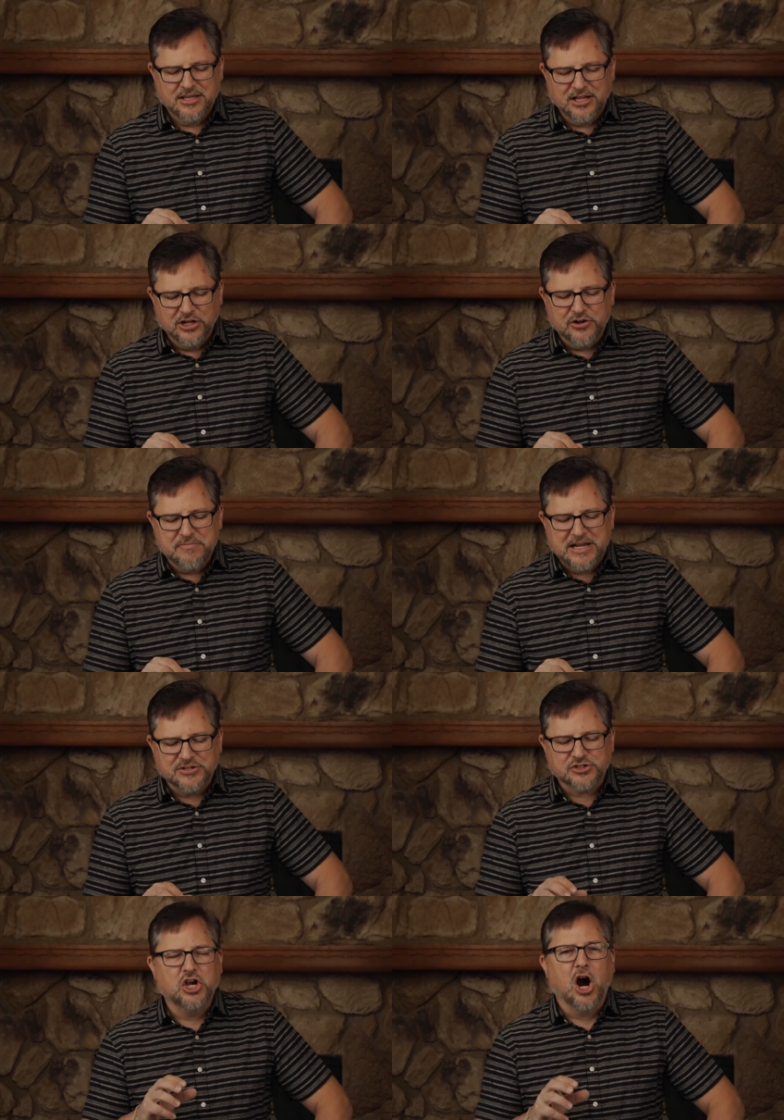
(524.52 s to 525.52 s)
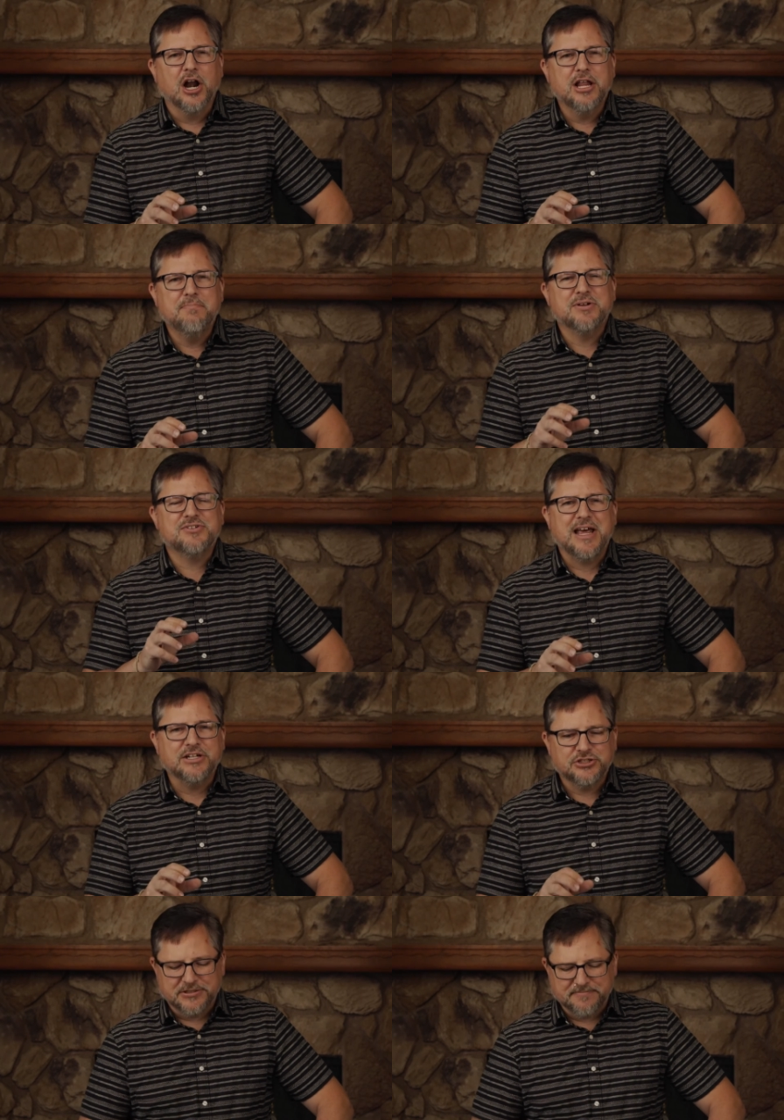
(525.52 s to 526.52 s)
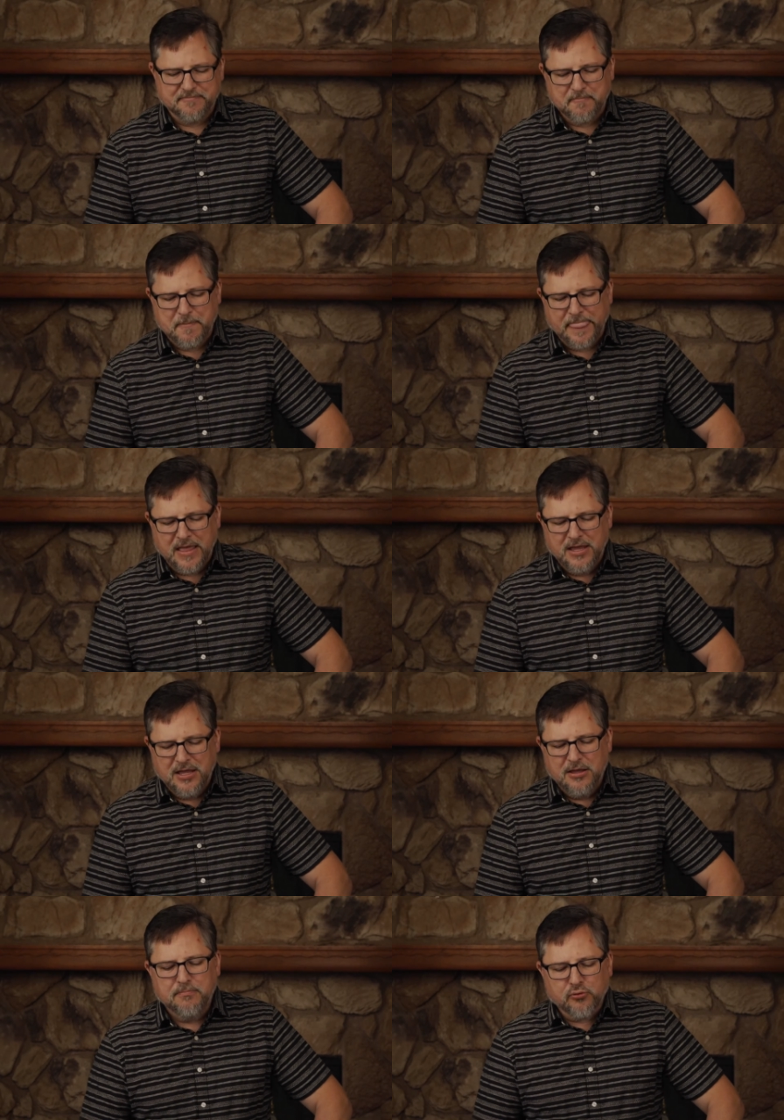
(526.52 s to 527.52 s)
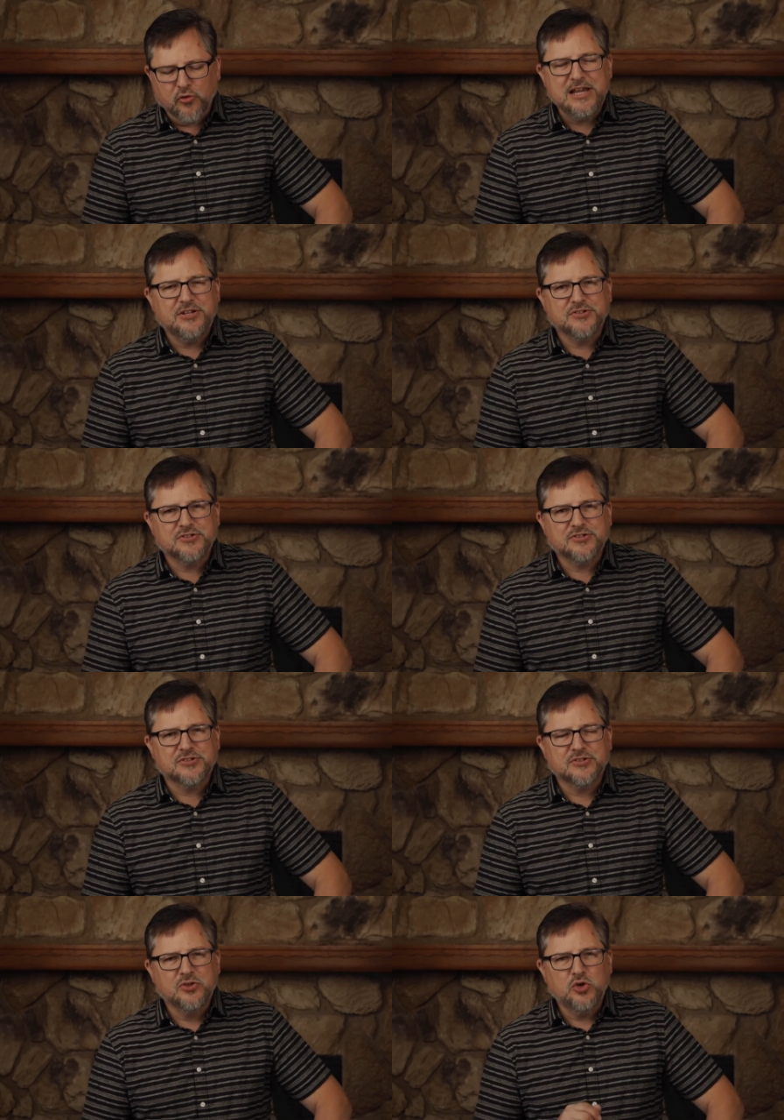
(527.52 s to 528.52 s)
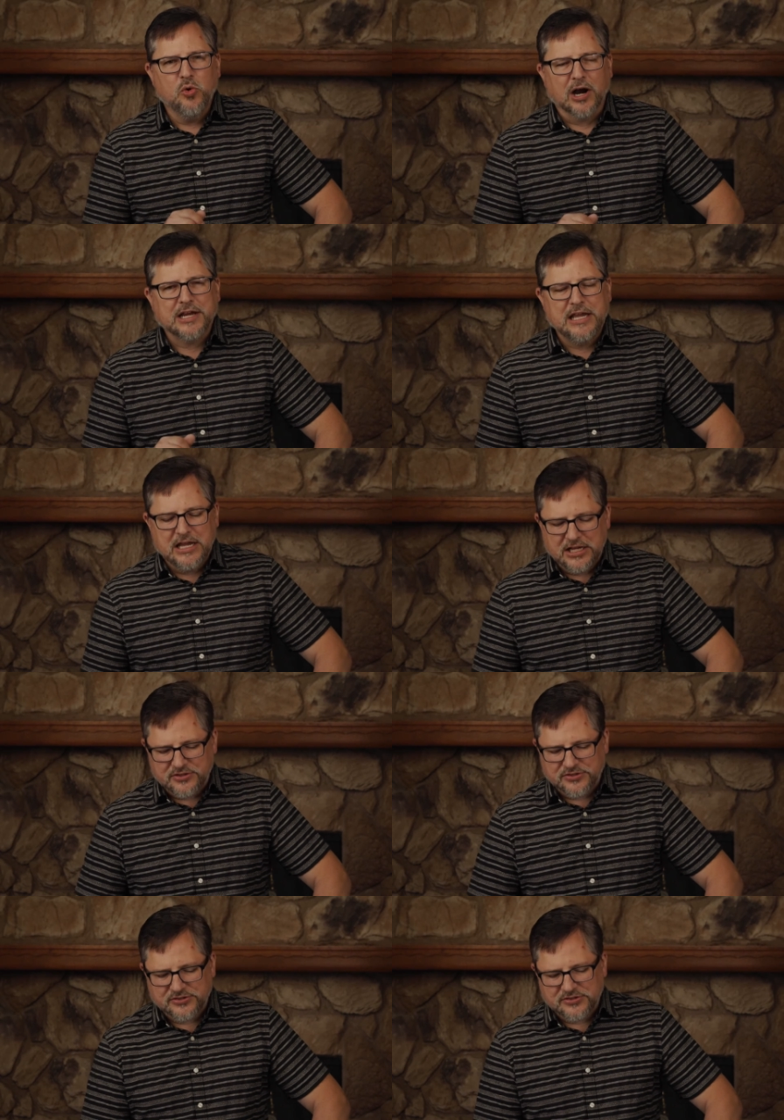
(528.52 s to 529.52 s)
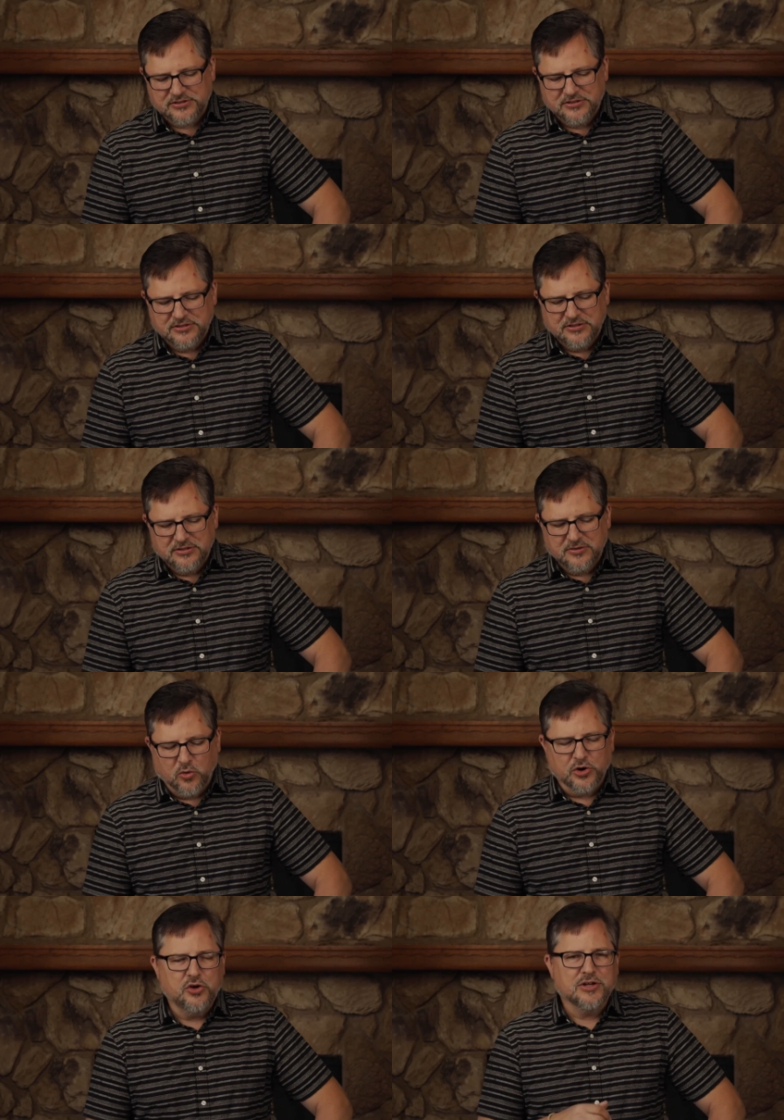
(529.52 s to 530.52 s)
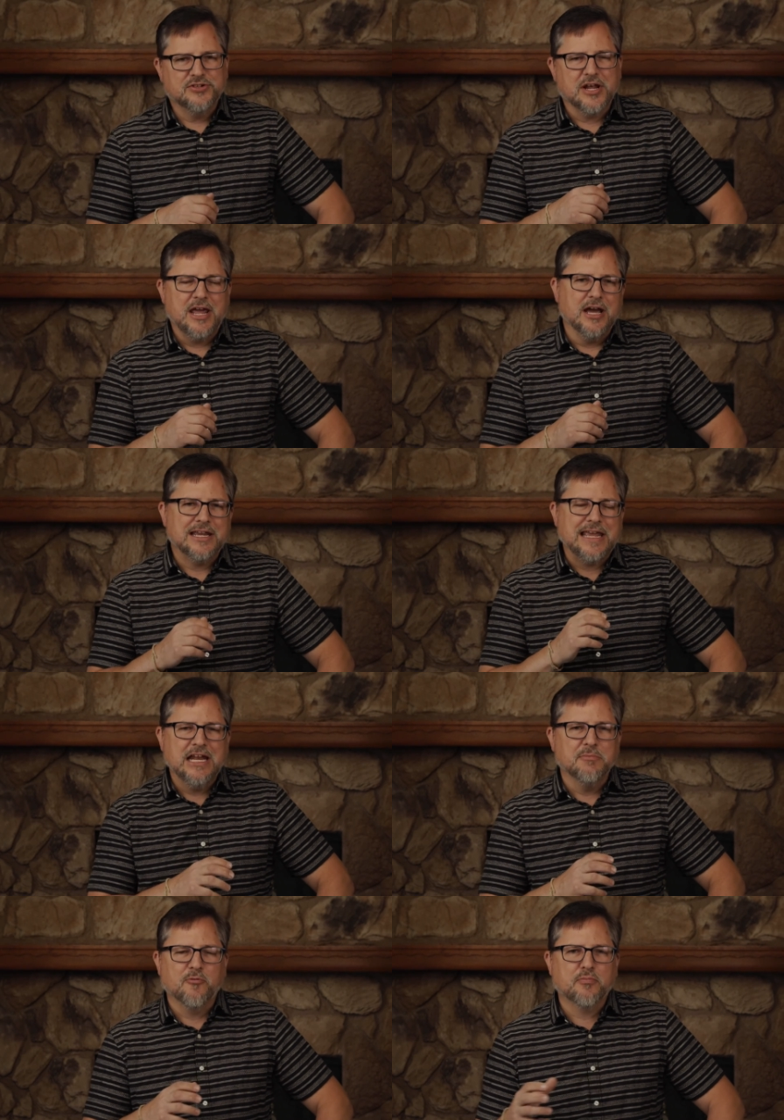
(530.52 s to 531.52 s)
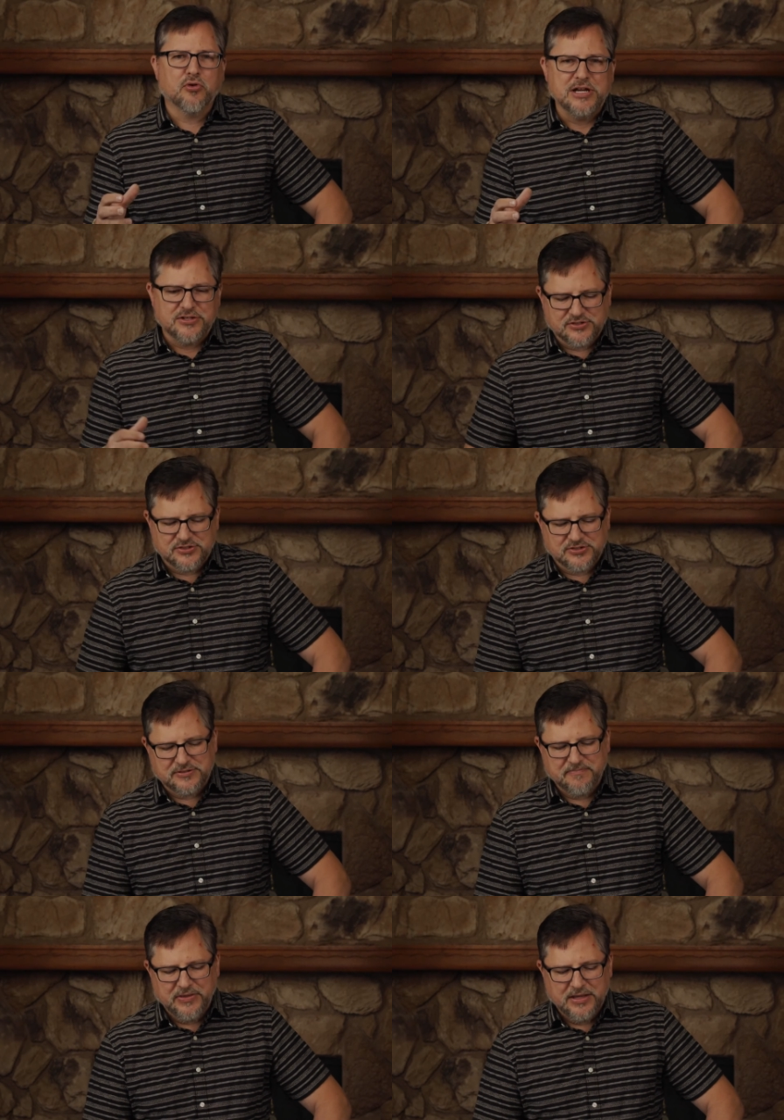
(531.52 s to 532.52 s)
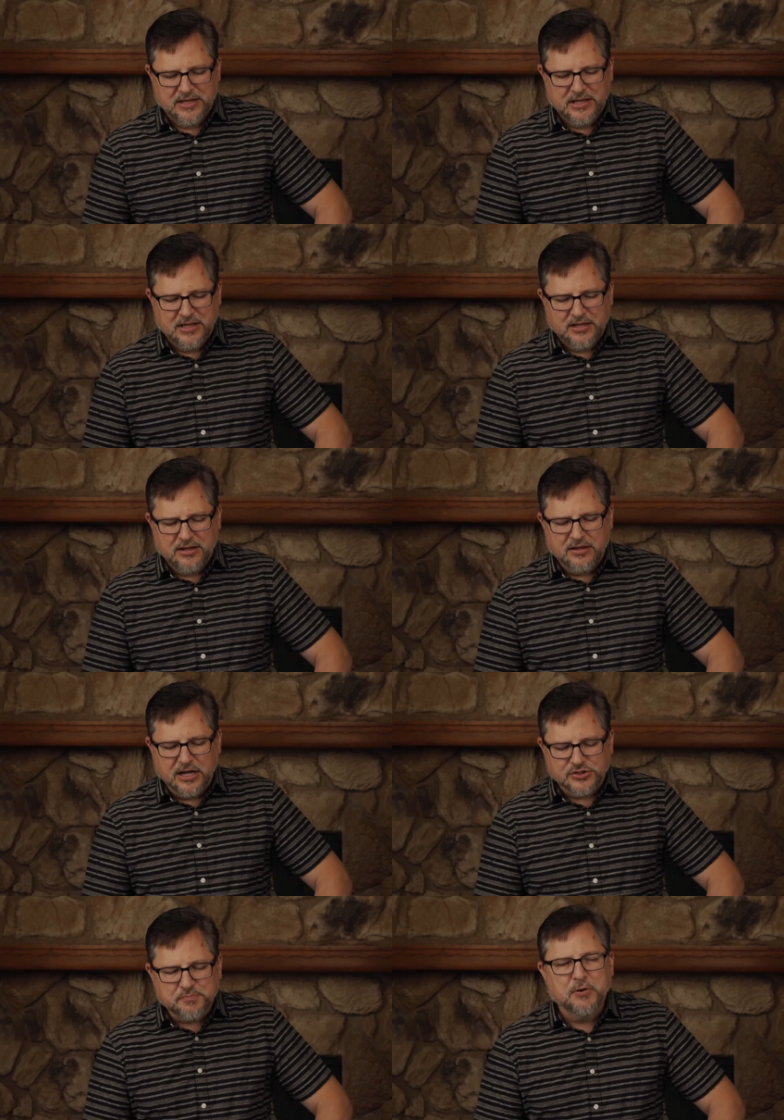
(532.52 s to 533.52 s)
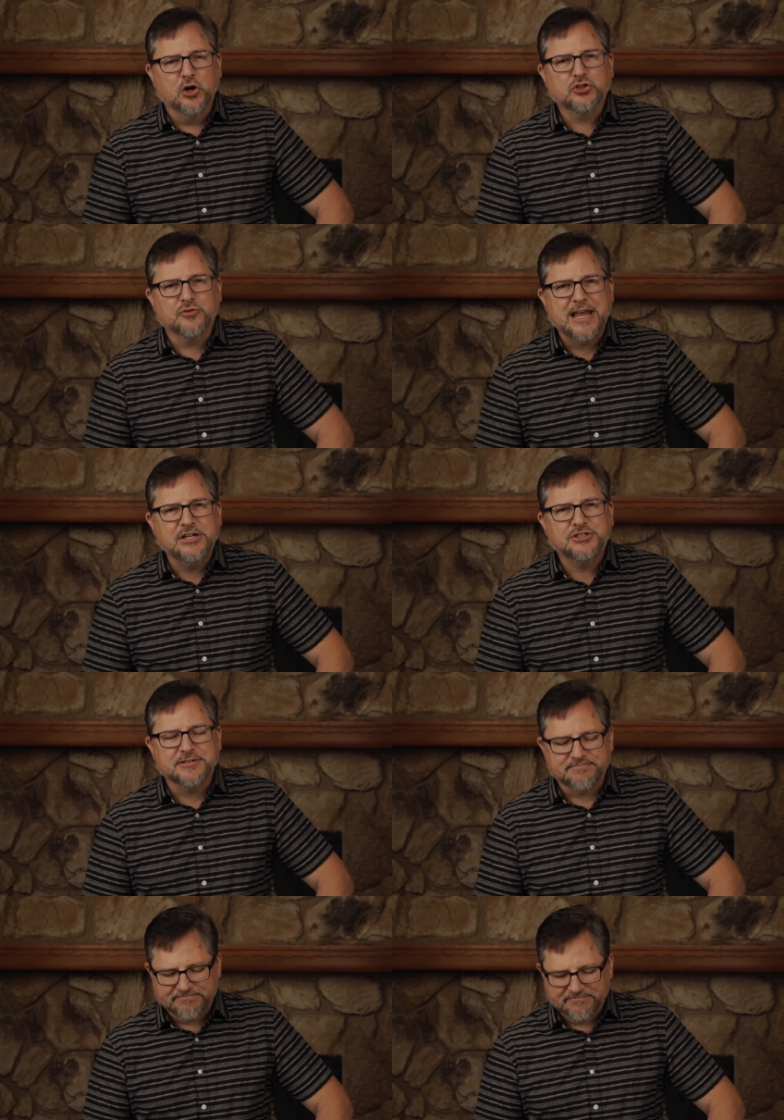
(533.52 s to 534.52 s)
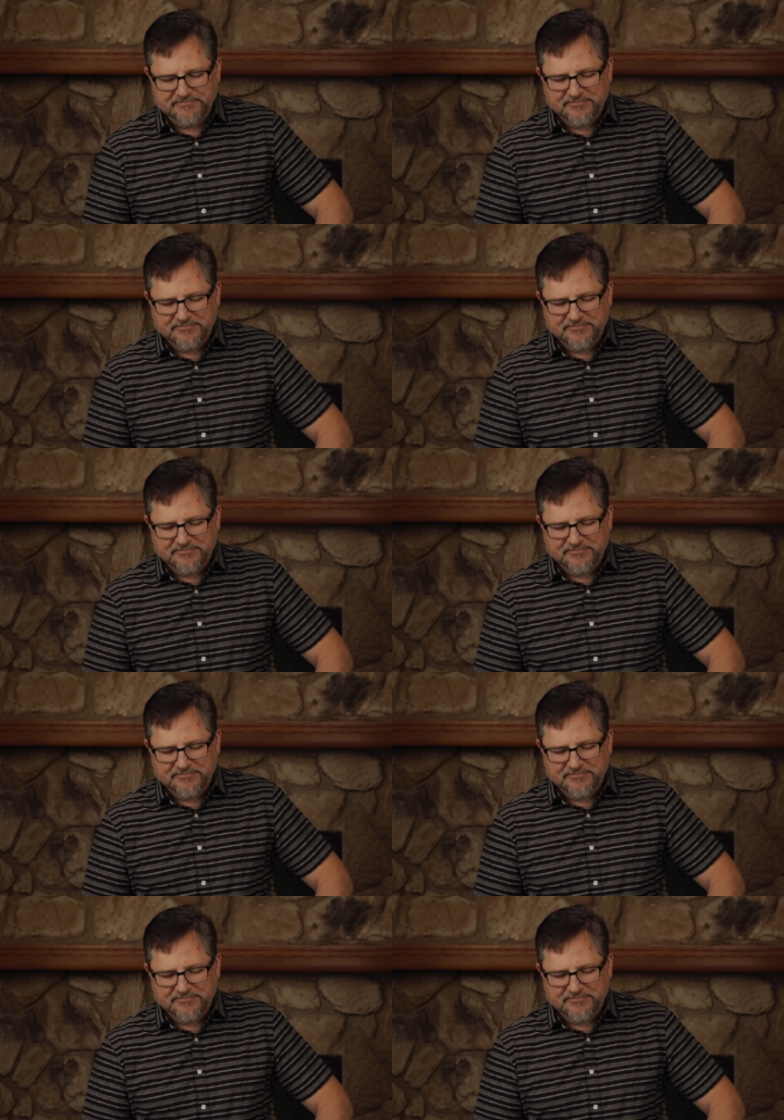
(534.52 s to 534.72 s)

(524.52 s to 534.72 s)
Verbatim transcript: It literally means guarded possession priests who are kings, or you could say a kingdom of priests, a spiritual nation,